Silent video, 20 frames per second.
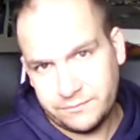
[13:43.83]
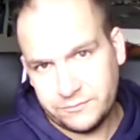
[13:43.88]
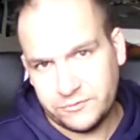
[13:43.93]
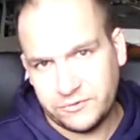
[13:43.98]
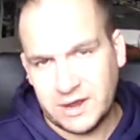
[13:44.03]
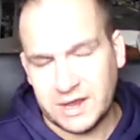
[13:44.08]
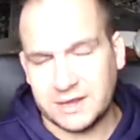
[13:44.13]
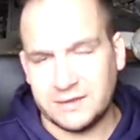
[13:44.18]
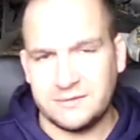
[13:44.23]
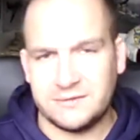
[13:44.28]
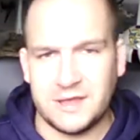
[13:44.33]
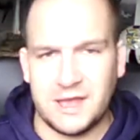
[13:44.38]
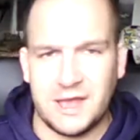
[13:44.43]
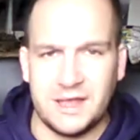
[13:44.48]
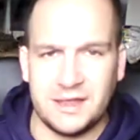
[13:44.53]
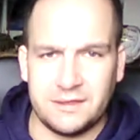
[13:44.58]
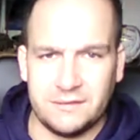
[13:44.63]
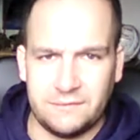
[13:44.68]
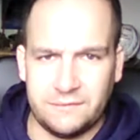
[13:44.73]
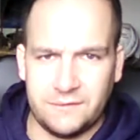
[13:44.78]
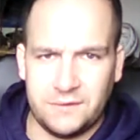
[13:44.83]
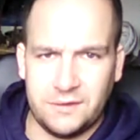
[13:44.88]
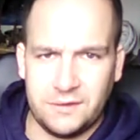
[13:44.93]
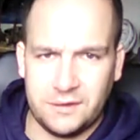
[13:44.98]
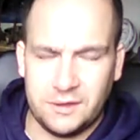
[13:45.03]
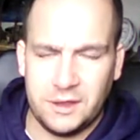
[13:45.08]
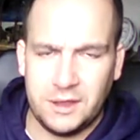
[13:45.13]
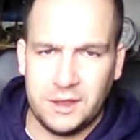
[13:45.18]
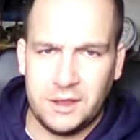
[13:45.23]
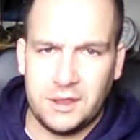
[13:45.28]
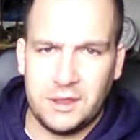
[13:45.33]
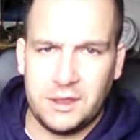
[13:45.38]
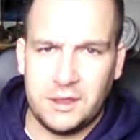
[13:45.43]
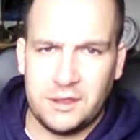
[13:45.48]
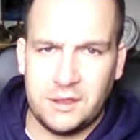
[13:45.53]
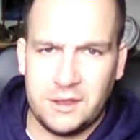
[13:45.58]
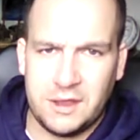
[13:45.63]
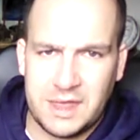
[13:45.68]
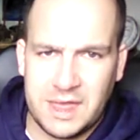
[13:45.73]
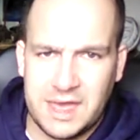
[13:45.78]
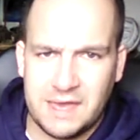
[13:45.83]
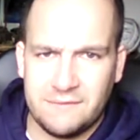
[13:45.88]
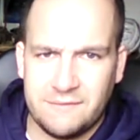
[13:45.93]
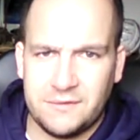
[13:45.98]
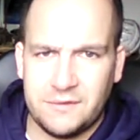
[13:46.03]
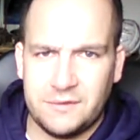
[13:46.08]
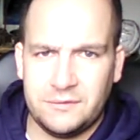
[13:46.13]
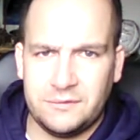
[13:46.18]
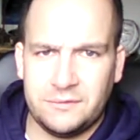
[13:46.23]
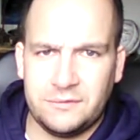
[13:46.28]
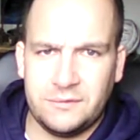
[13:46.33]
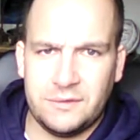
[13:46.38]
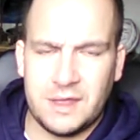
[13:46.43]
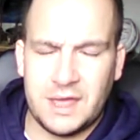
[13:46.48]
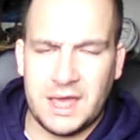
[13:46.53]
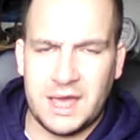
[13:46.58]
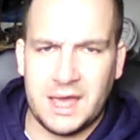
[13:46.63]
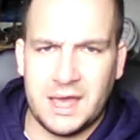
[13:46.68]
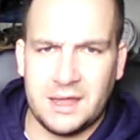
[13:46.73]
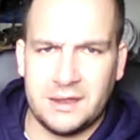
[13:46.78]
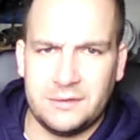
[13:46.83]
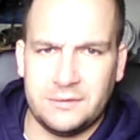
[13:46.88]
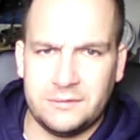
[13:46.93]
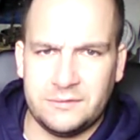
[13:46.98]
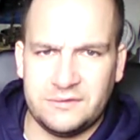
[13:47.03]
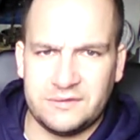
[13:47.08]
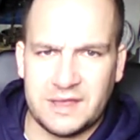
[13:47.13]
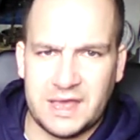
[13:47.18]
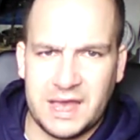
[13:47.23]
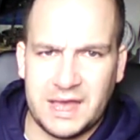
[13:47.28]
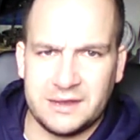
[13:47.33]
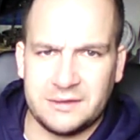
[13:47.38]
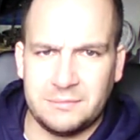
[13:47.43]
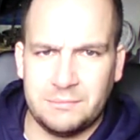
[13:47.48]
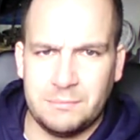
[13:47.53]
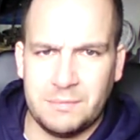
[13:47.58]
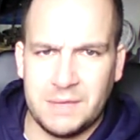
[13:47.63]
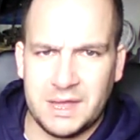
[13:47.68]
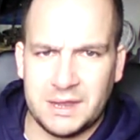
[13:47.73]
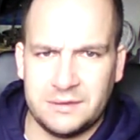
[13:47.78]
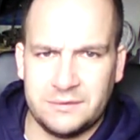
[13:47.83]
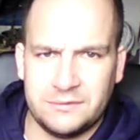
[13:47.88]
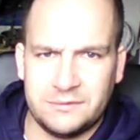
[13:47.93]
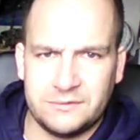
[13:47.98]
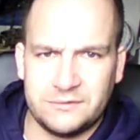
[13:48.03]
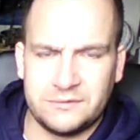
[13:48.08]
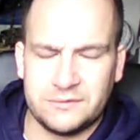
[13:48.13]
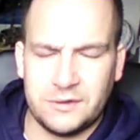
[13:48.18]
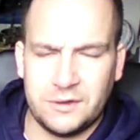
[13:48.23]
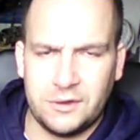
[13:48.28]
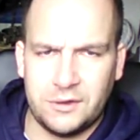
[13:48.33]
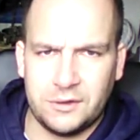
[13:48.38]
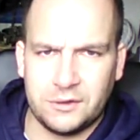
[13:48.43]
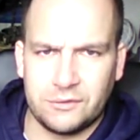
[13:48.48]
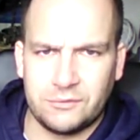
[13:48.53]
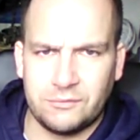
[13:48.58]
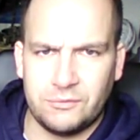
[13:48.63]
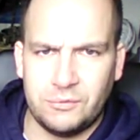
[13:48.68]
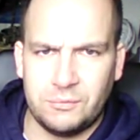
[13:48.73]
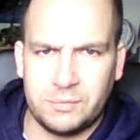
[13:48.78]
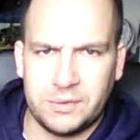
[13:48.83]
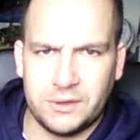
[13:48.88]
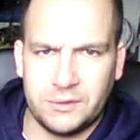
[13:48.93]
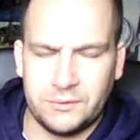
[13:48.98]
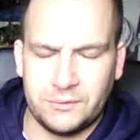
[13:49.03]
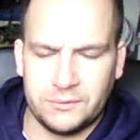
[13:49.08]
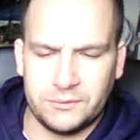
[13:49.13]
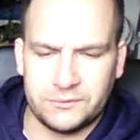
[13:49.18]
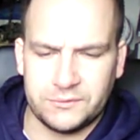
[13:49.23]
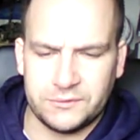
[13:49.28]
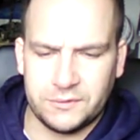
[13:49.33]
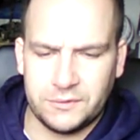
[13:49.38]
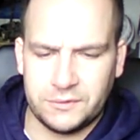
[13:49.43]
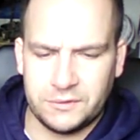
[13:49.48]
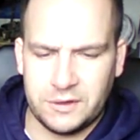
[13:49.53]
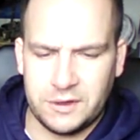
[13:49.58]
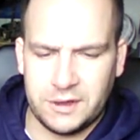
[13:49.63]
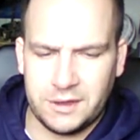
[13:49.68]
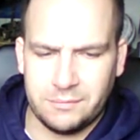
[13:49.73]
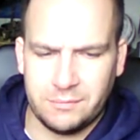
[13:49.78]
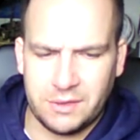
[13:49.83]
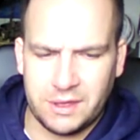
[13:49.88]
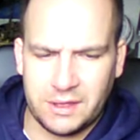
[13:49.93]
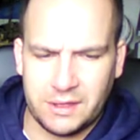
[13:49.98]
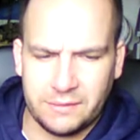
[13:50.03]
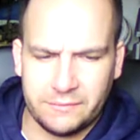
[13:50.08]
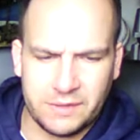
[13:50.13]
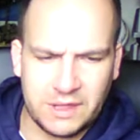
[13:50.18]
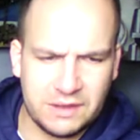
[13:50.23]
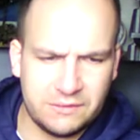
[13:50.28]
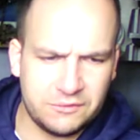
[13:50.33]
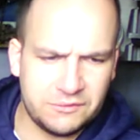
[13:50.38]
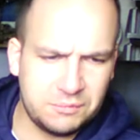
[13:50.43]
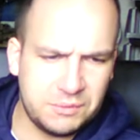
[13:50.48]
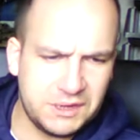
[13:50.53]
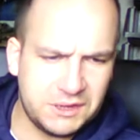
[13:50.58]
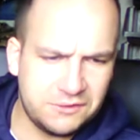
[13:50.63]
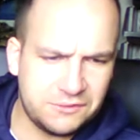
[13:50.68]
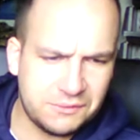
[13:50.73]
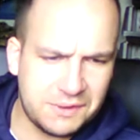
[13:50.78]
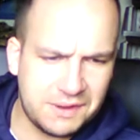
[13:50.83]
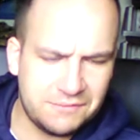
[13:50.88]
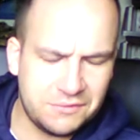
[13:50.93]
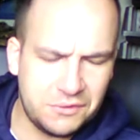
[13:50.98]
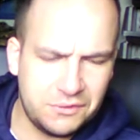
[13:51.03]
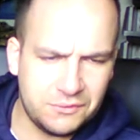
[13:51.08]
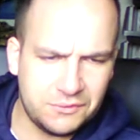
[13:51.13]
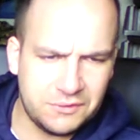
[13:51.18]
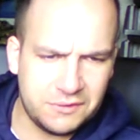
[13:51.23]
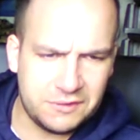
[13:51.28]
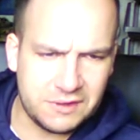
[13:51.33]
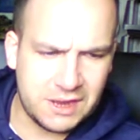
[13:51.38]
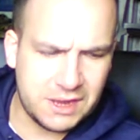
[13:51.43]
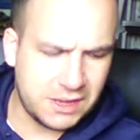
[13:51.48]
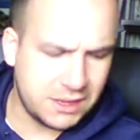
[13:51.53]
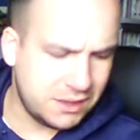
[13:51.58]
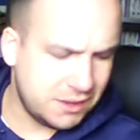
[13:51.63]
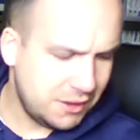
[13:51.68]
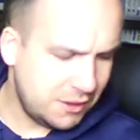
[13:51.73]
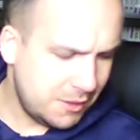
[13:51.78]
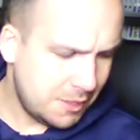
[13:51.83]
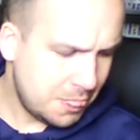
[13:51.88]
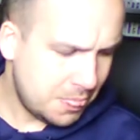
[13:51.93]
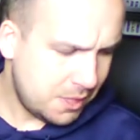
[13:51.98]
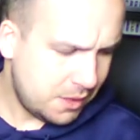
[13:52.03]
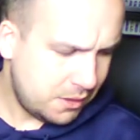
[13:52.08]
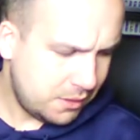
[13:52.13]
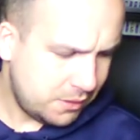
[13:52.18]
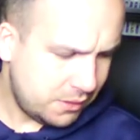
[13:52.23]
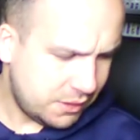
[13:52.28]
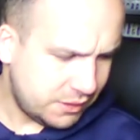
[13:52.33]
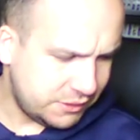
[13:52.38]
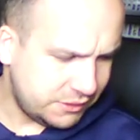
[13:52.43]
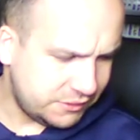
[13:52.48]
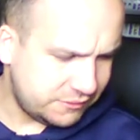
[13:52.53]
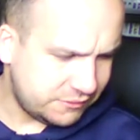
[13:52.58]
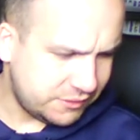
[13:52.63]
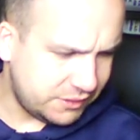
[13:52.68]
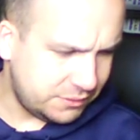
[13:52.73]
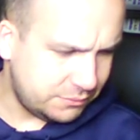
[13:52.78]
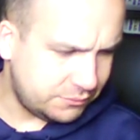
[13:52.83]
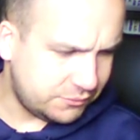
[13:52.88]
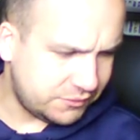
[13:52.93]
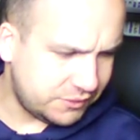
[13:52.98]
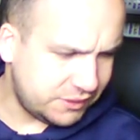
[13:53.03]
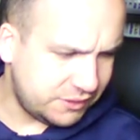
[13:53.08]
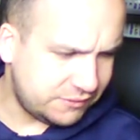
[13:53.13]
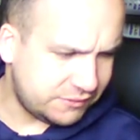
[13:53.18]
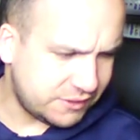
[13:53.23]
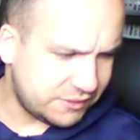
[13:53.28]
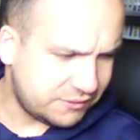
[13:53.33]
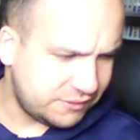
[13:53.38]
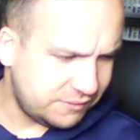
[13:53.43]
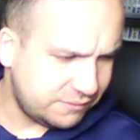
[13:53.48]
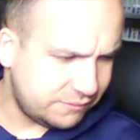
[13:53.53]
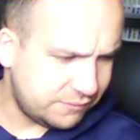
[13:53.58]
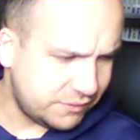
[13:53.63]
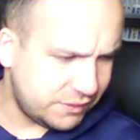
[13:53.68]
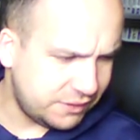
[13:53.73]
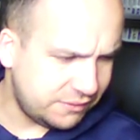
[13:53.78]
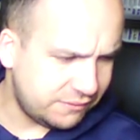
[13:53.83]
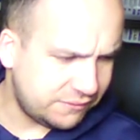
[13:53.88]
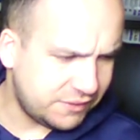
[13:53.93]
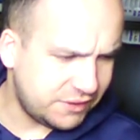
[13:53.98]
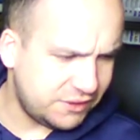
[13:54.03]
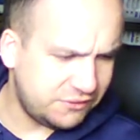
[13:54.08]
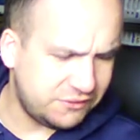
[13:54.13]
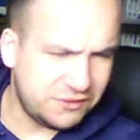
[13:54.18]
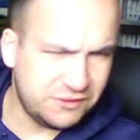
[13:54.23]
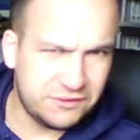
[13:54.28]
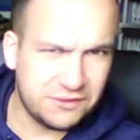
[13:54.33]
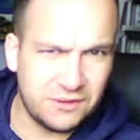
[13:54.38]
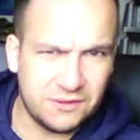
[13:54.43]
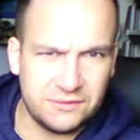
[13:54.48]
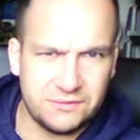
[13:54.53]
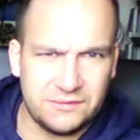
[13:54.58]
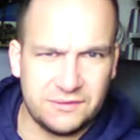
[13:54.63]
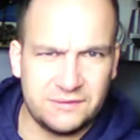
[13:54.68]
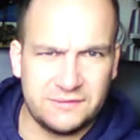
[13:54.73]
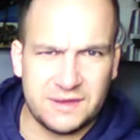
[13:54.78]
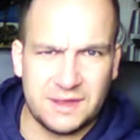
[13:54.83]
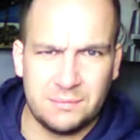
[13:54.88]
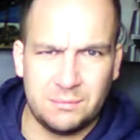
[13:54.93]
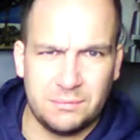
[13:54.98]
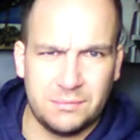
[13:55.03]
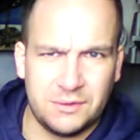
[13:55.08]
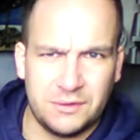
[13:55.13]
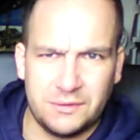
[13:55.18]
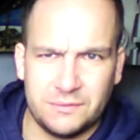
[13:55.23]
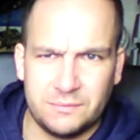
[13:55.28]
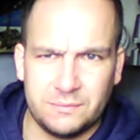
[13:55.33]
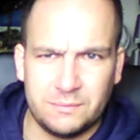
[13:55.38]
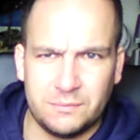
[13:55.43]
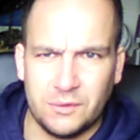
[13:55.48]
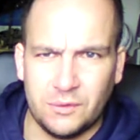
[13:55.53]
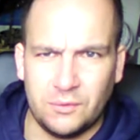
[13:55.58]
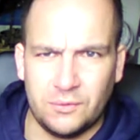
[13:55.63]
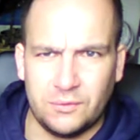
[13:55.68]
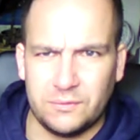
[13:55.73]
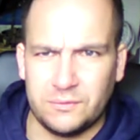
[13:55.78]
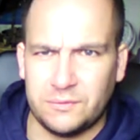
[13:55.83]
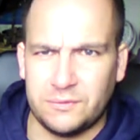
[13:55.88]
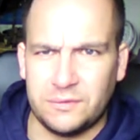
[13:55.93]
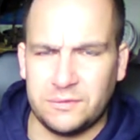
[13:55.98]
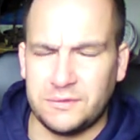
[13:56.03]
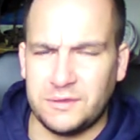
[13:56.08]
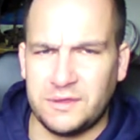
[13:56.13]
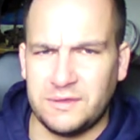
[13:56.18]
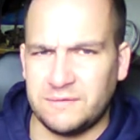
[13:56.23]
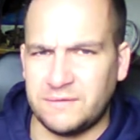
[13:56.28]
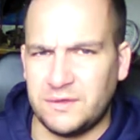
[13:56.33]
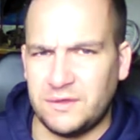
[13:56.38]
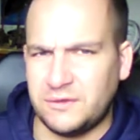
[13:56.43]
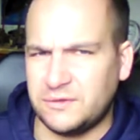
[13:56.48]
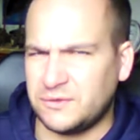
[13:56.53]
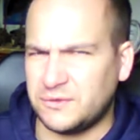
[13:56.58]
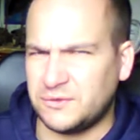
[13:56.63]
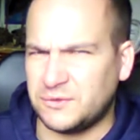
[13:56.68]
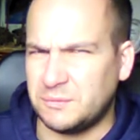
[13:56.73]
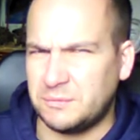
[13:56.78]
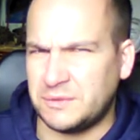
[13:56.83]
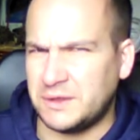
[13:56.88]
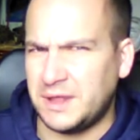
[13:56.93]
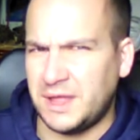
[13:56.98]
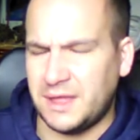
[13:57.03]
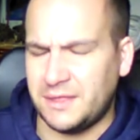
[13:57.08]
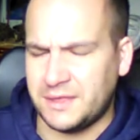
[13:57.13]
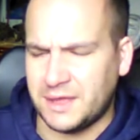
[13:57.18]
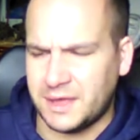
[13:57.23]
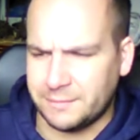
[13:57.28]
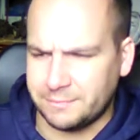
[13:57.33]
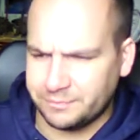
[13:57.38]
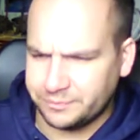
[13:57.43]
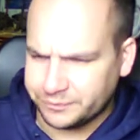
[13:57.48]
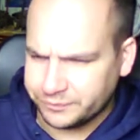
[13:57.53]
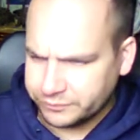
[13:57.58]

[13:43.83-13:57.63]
Dragon Tiger for Evan and Adam Mann's group build. I was speaking to Evan the other day, and he says it finishes on December or the 31st or something like that.